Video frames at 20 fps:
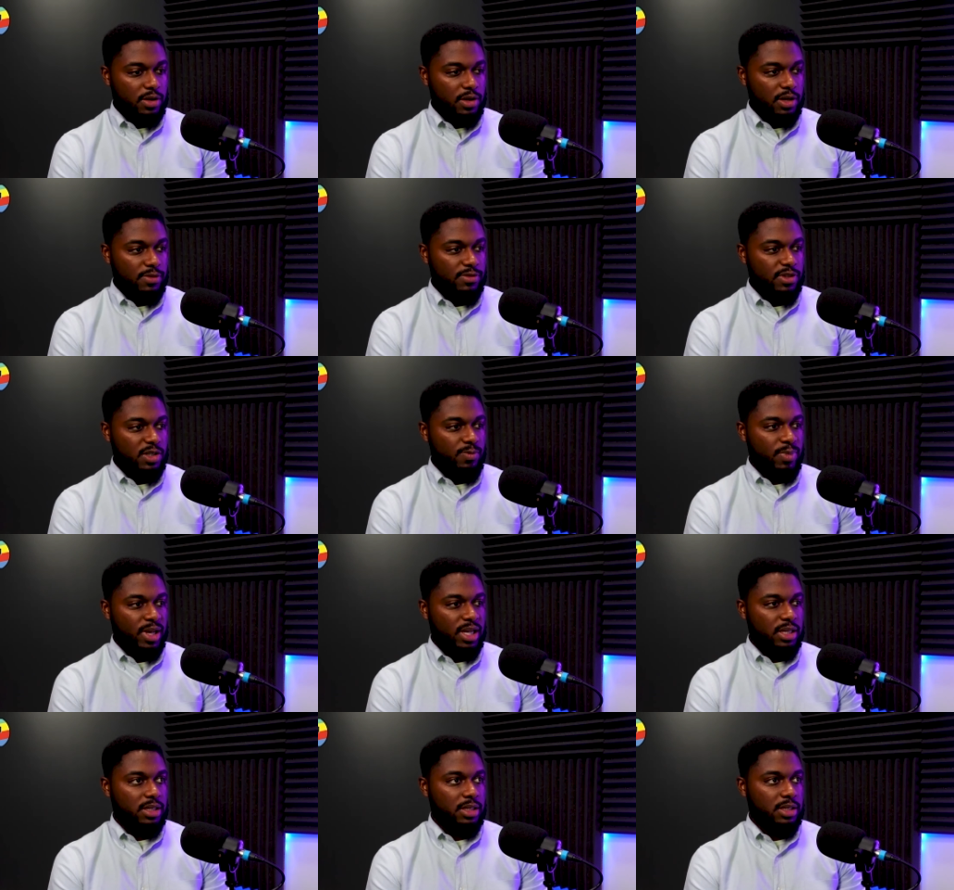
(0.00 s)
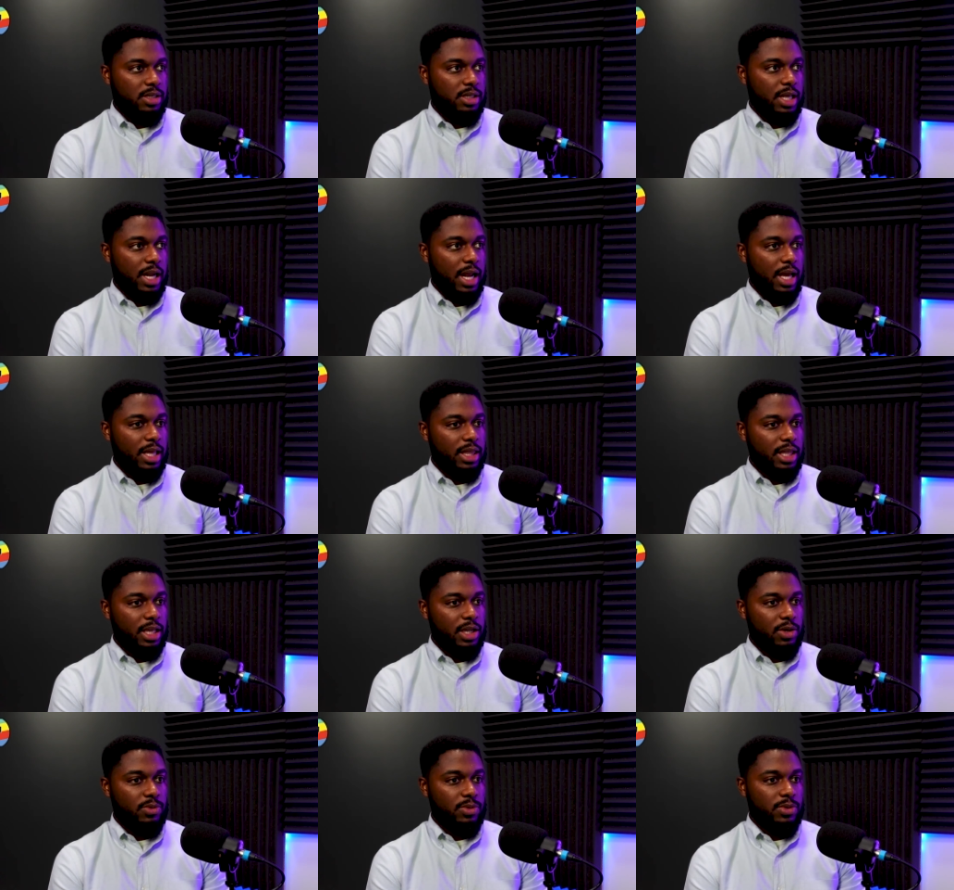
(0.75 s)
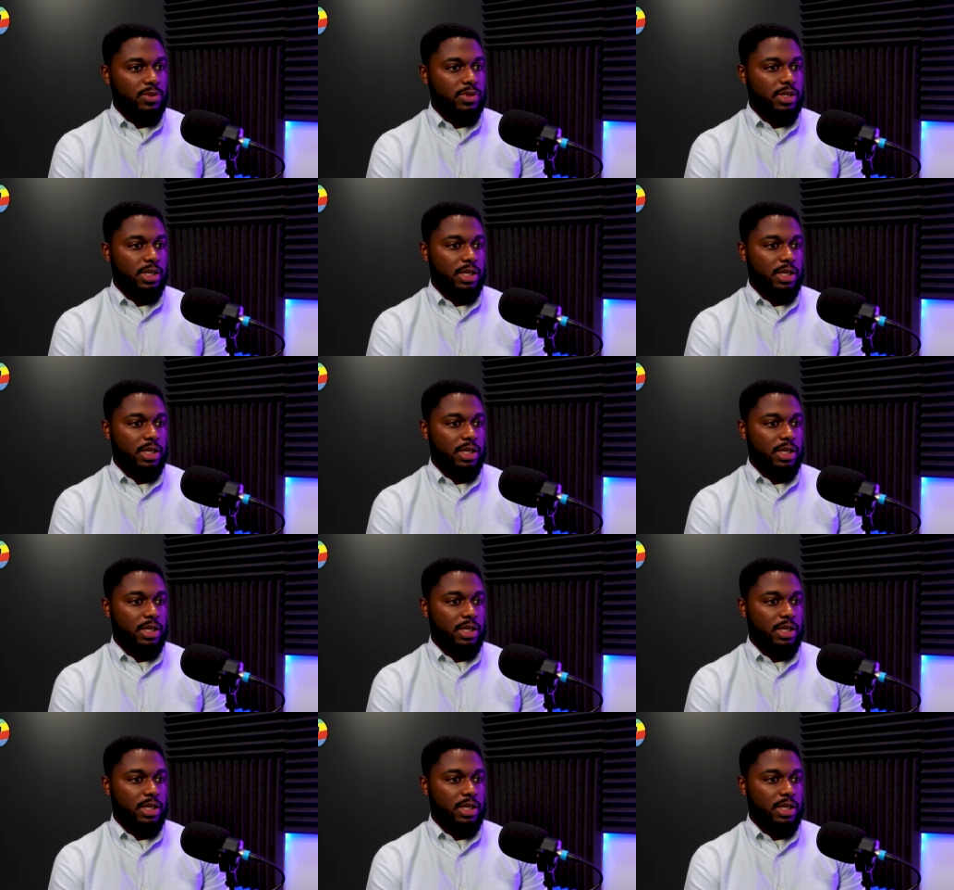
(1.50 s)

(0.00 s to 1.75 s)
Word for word: of spaces that I think we'll see